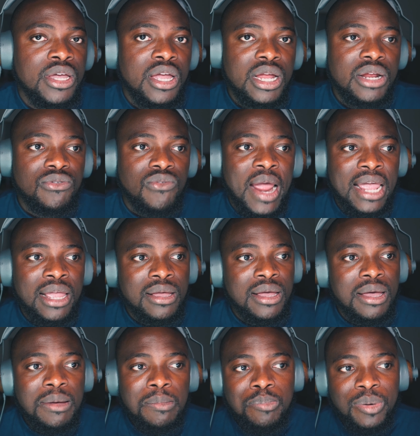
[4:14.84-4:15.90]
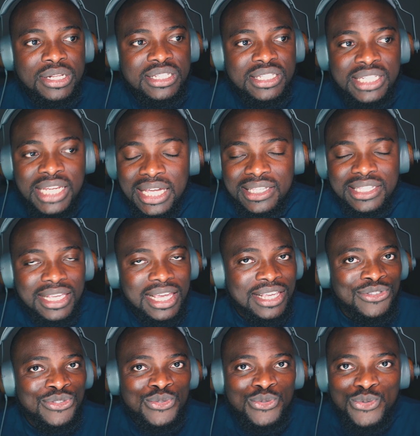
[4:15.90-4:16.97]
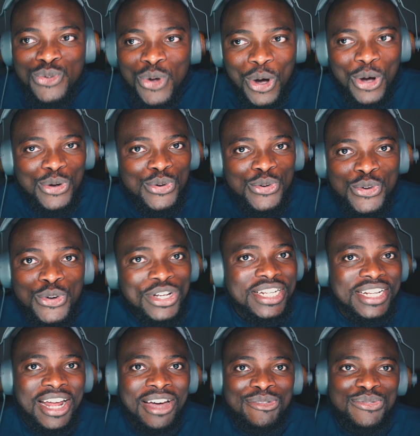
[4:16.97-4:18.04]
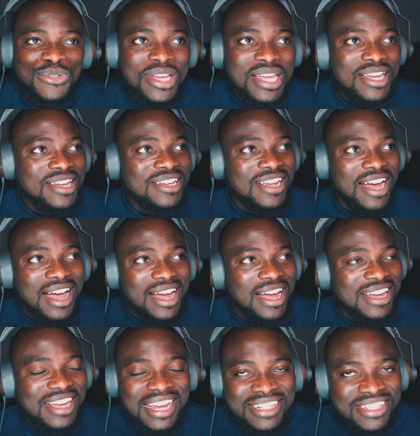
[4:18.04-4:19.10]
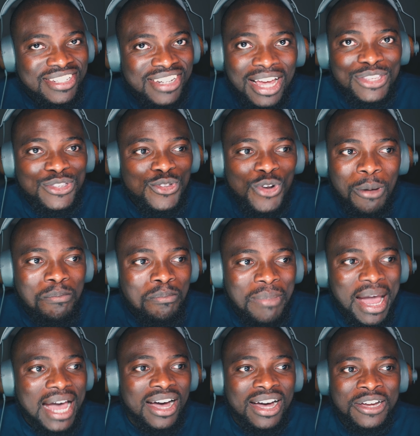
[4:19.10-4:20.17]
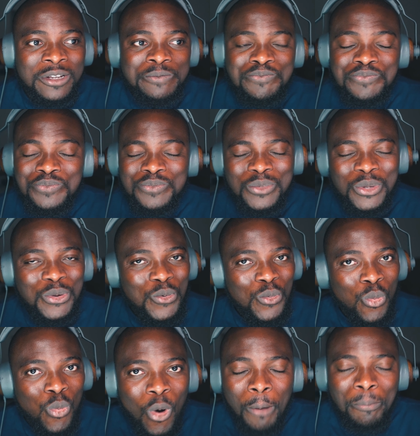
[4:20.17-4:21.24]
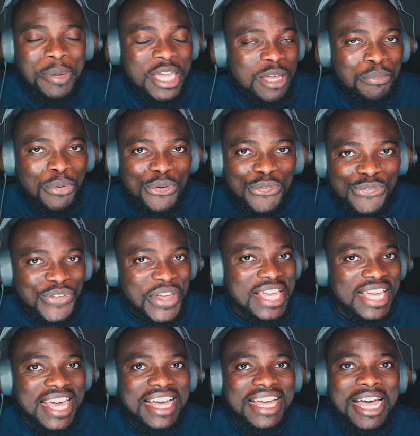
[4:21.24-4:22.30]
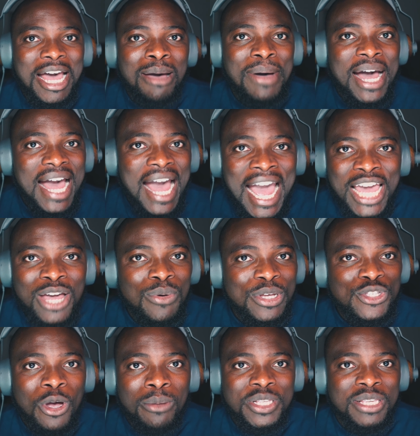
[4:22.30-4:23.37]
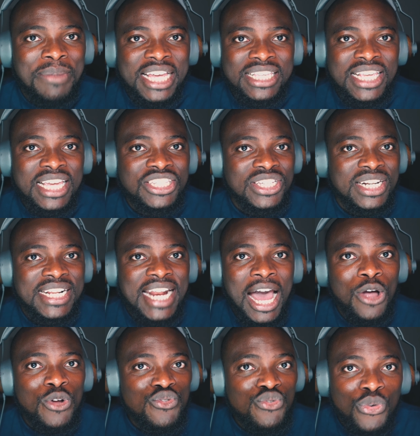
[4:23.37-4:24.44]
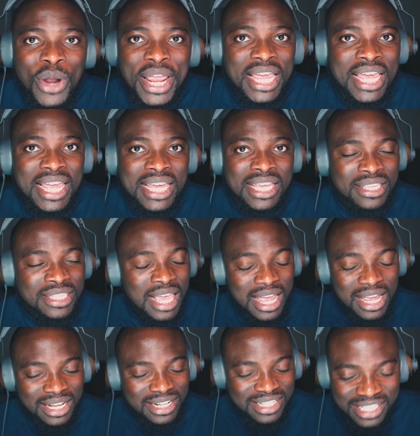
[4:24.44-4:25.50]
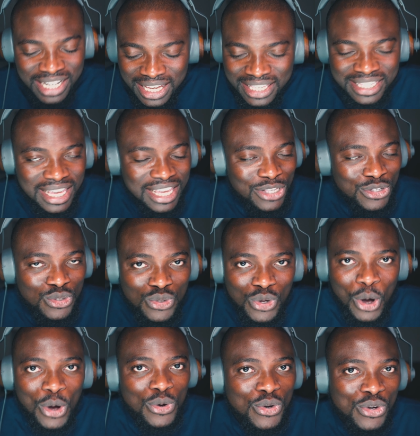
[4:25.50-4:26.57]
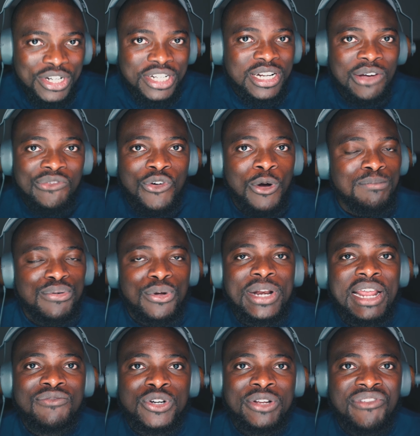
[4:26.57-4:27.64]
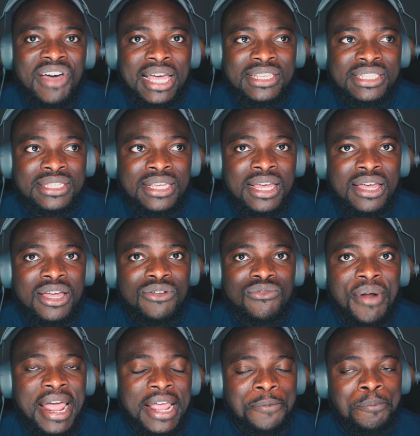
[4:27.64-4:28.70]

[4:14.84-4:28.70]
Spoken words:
right? But this is not good enough. It does not matter what people think about iOS optimization and how great it is. This is not good enough for a pro level device, right?